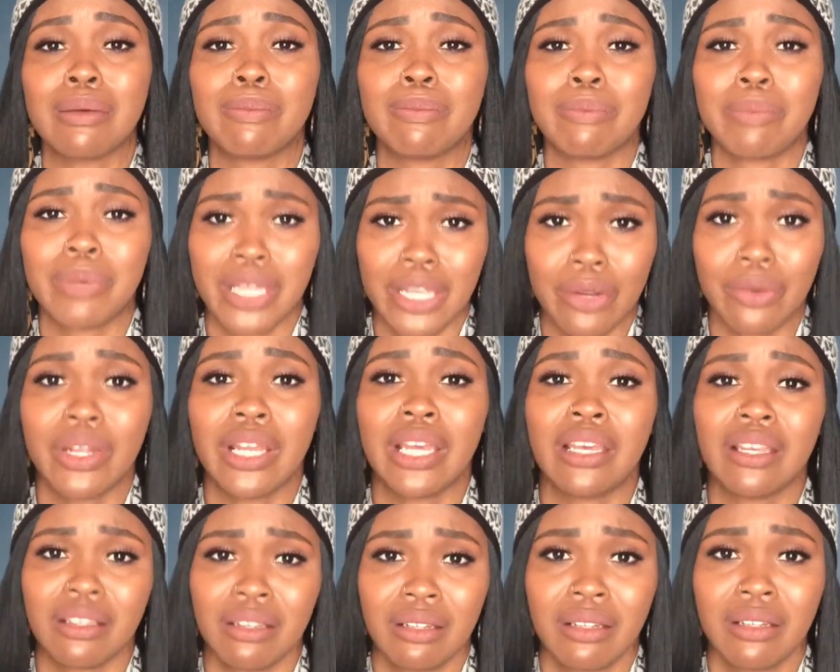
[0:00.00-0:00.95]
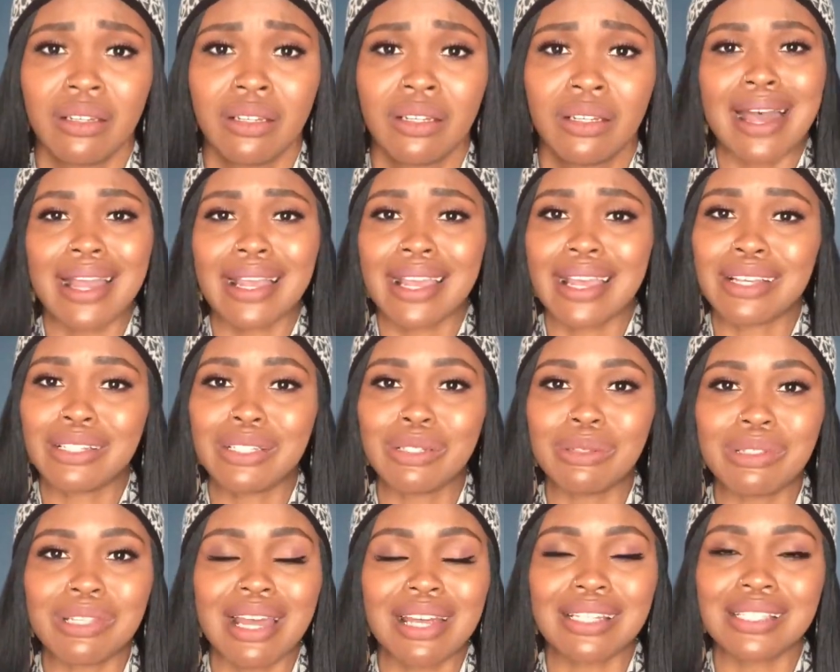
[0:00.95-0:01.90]
period. I guess you
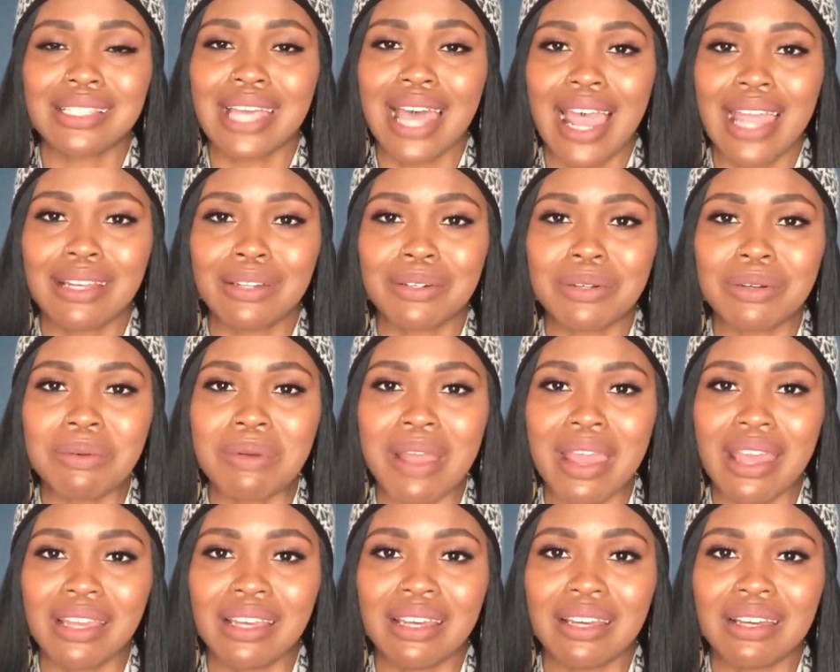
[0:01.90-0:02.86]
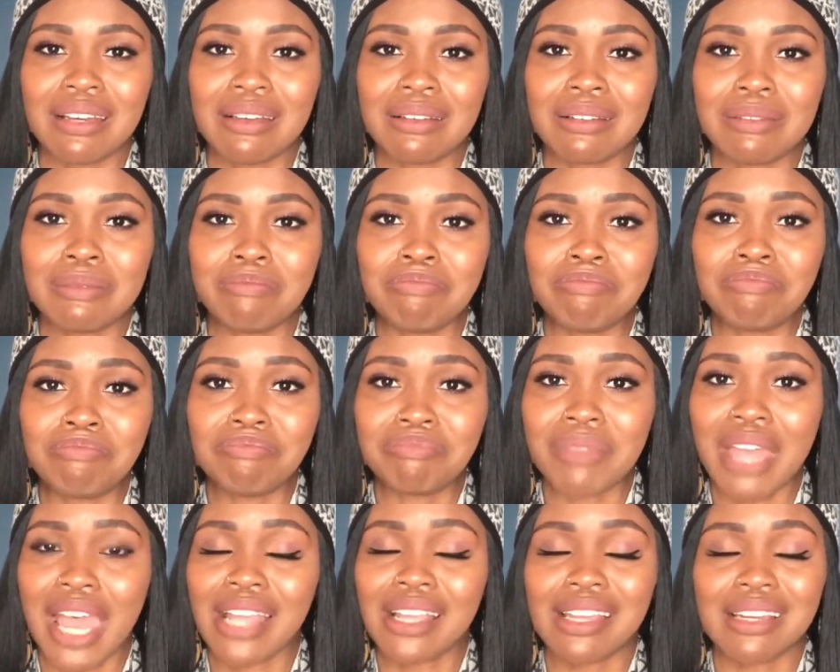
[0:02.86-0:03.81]
saw the title, and
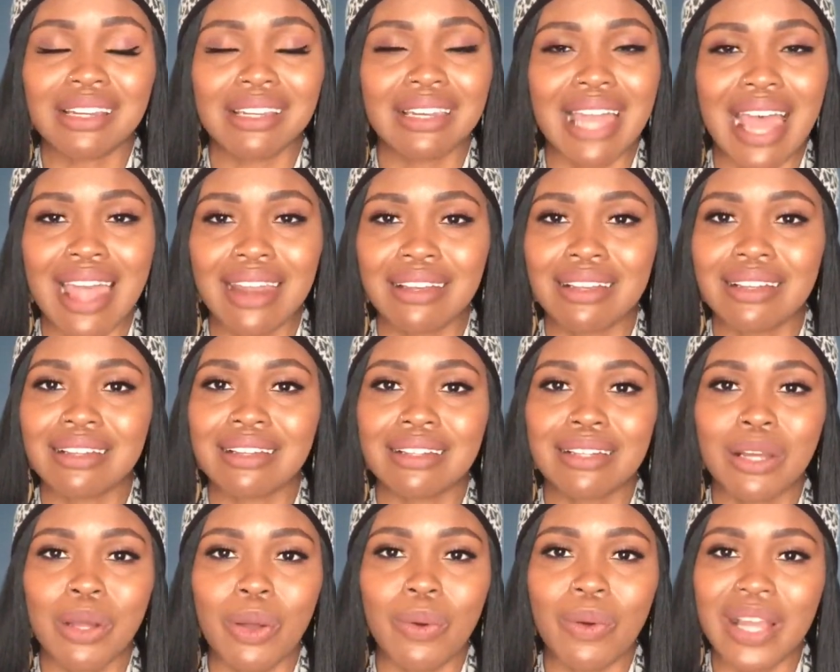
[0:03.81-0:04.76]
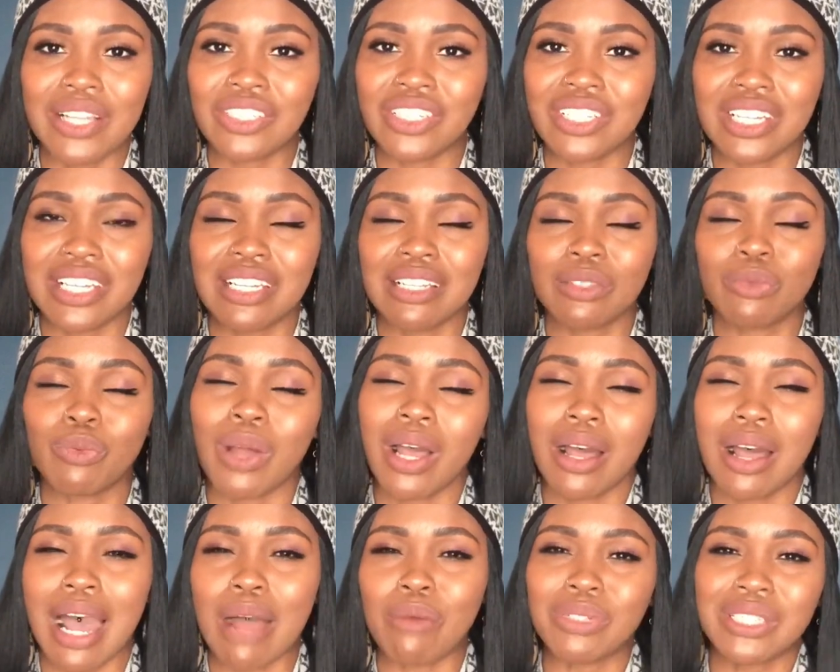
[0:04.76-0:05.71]
I get a lot of questions.
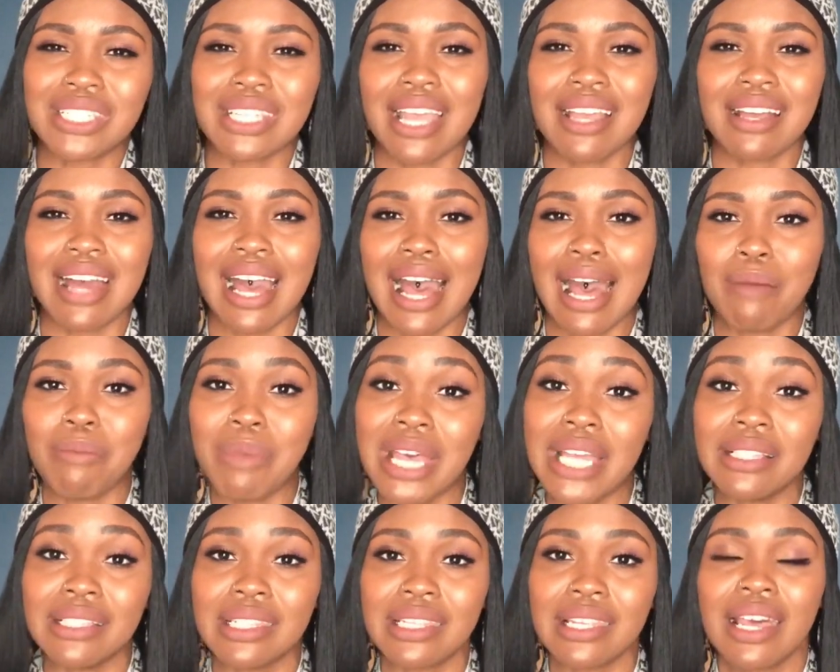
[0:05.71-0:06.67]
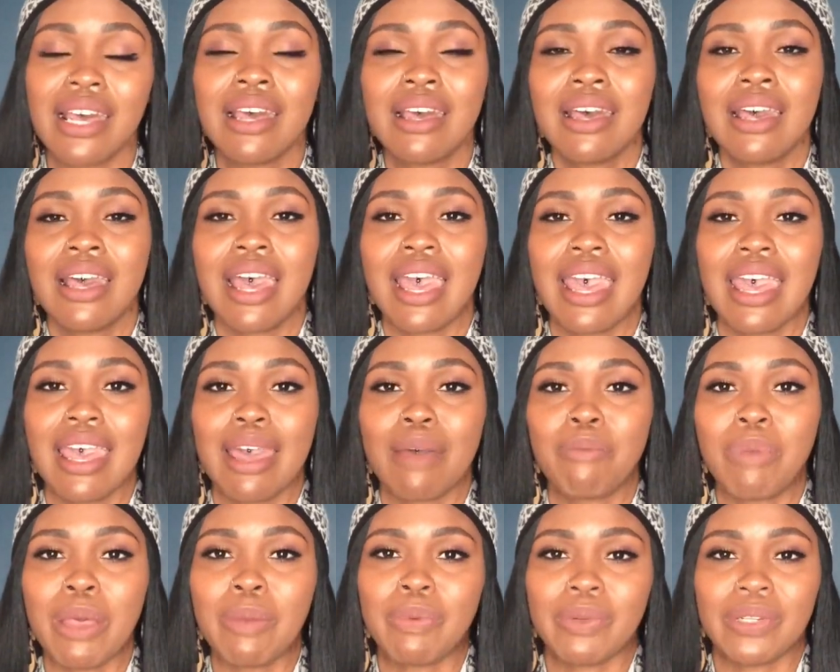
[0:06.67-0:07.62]
Well, I would say comments,
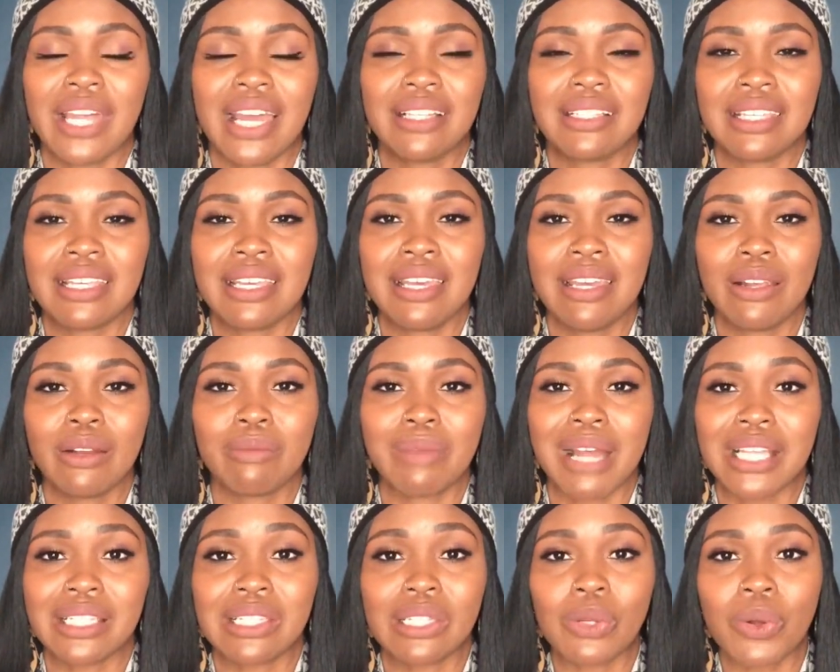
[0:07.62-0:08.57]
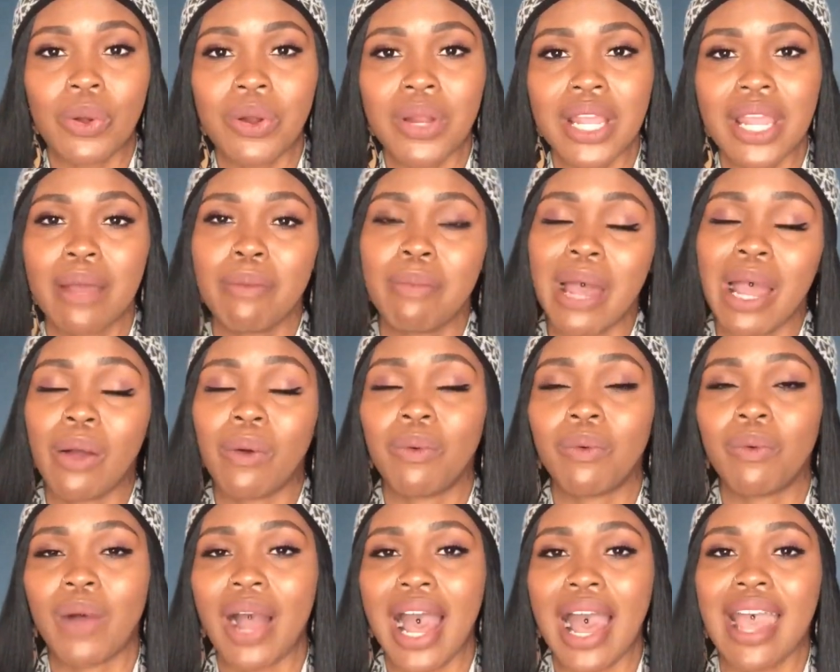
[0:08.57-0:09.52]
and people like to hear my story about
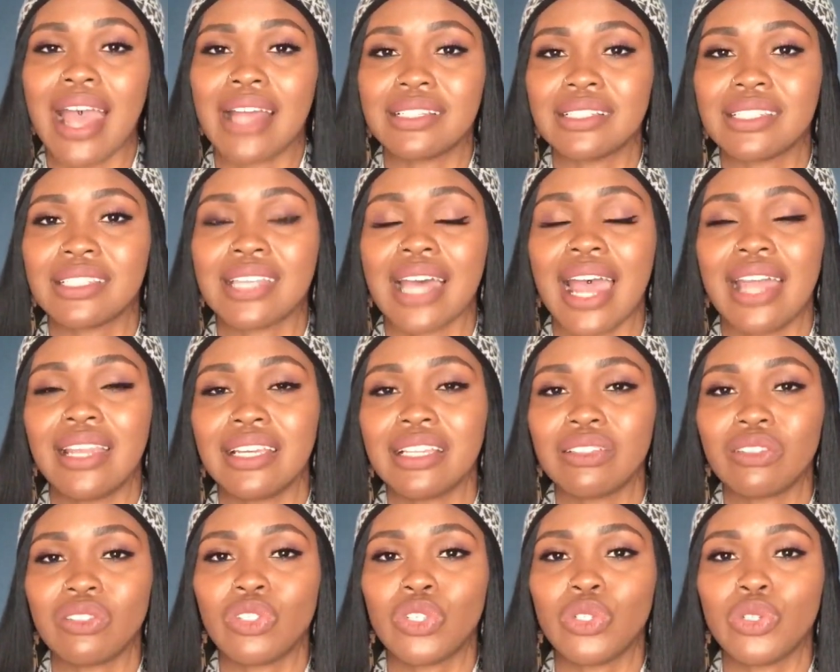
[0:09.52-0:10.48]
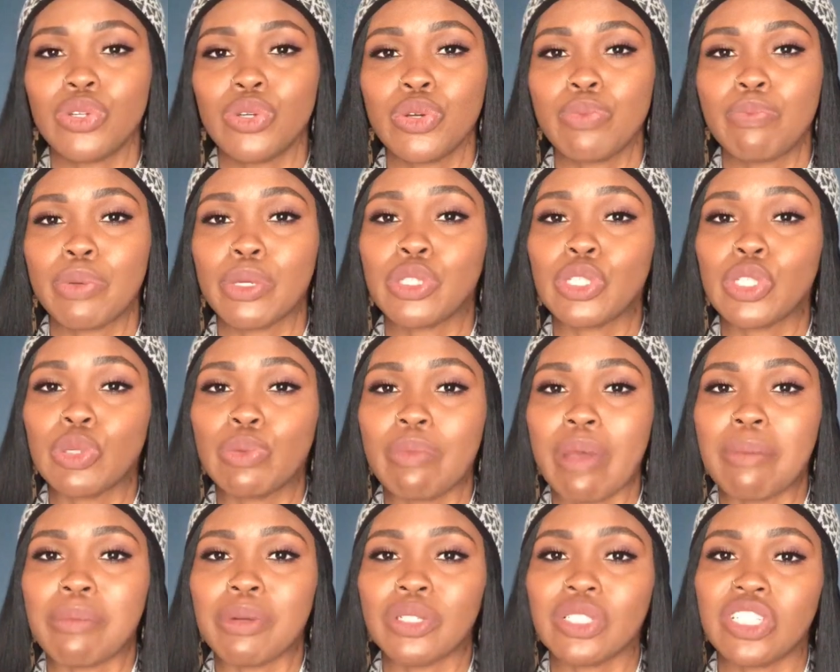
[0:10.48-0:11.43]
why I decided to pursue
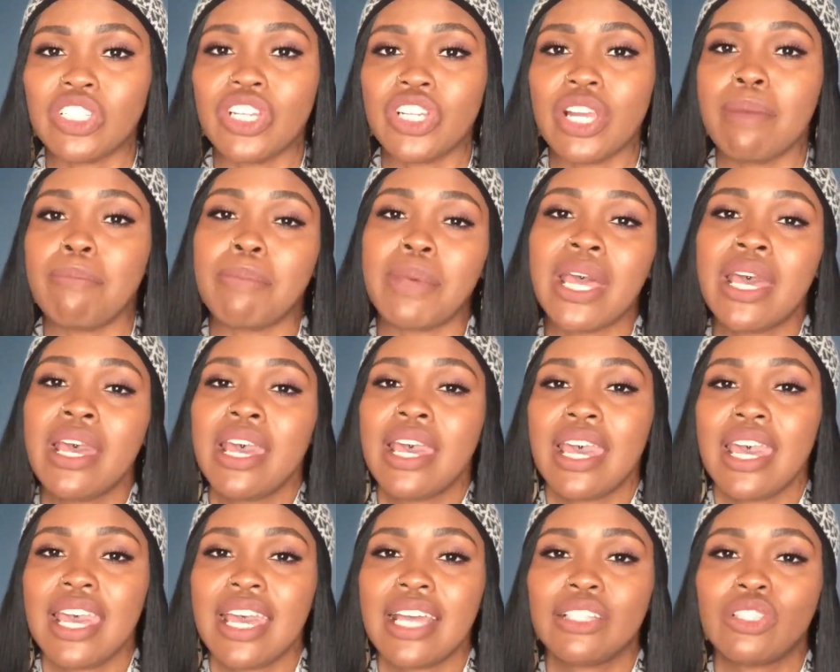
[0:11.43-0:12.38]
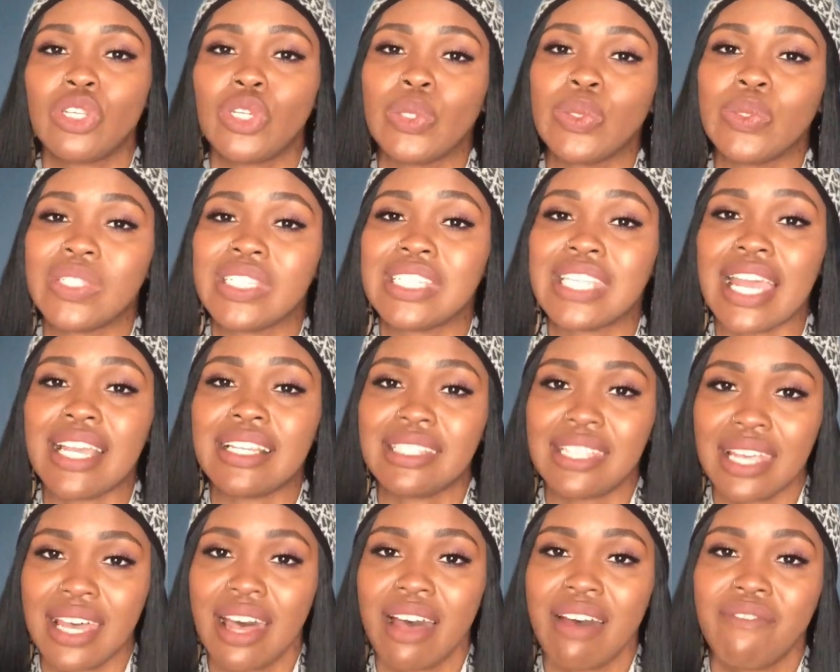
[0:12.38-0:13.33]
membership into
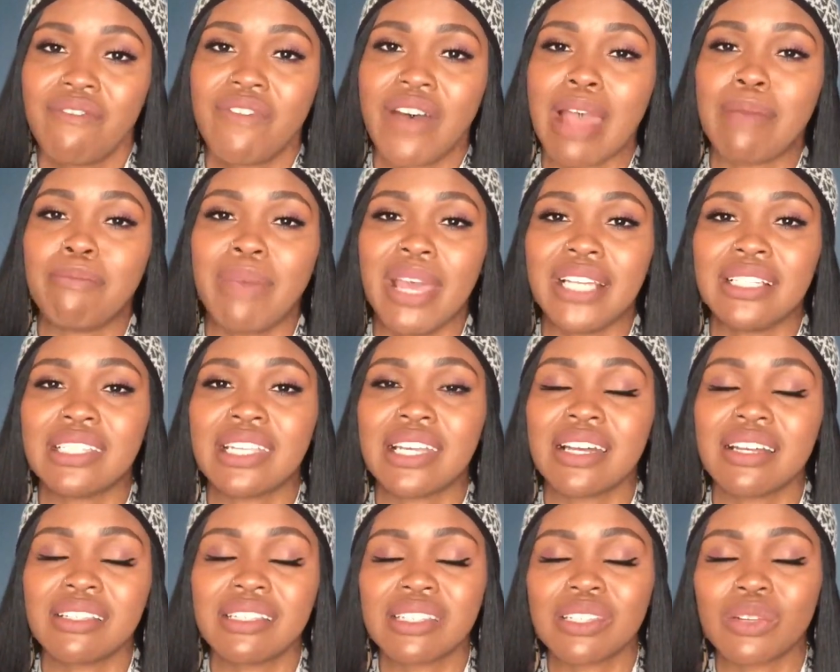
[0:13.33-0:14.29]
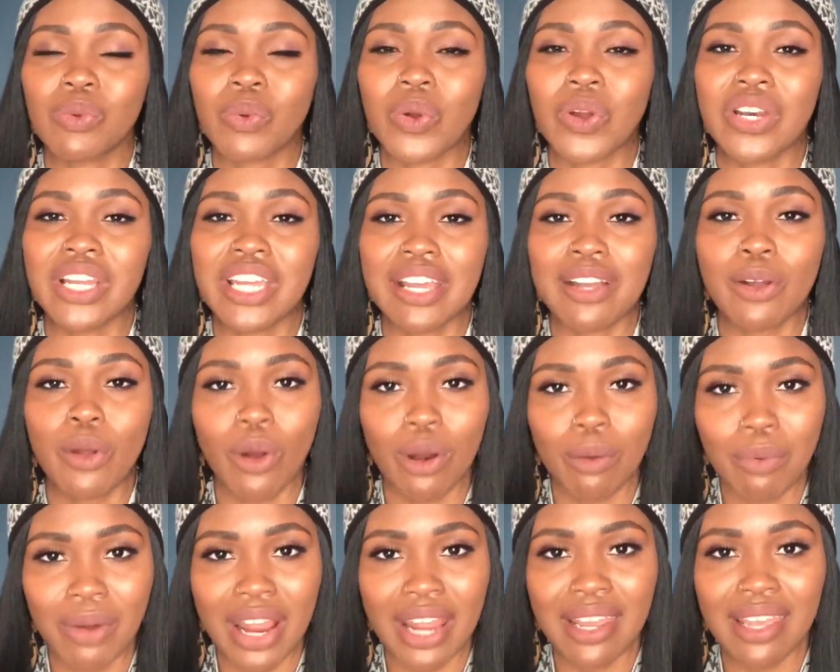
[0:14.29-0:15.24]
Zeta Phi Beta Sorority
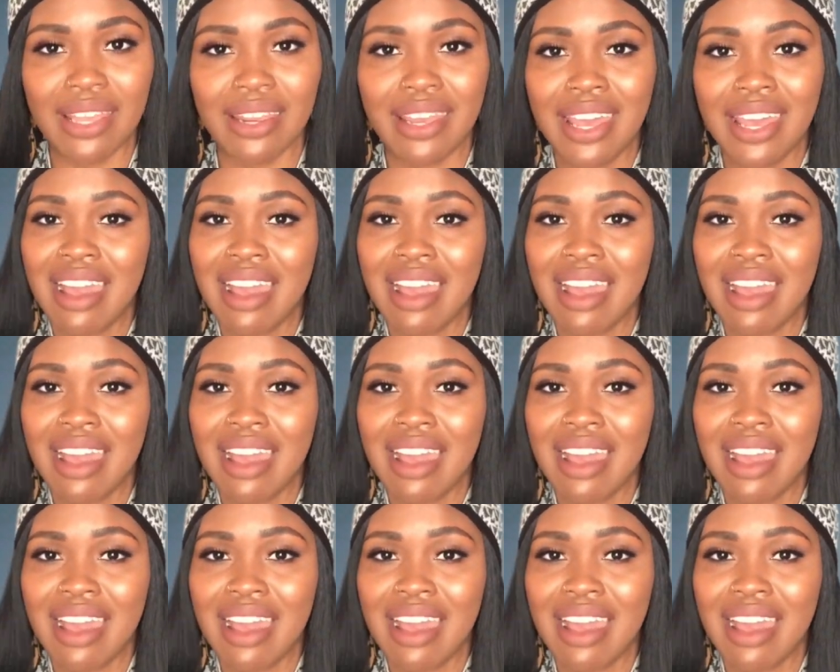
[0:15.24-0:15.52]
Incorporated.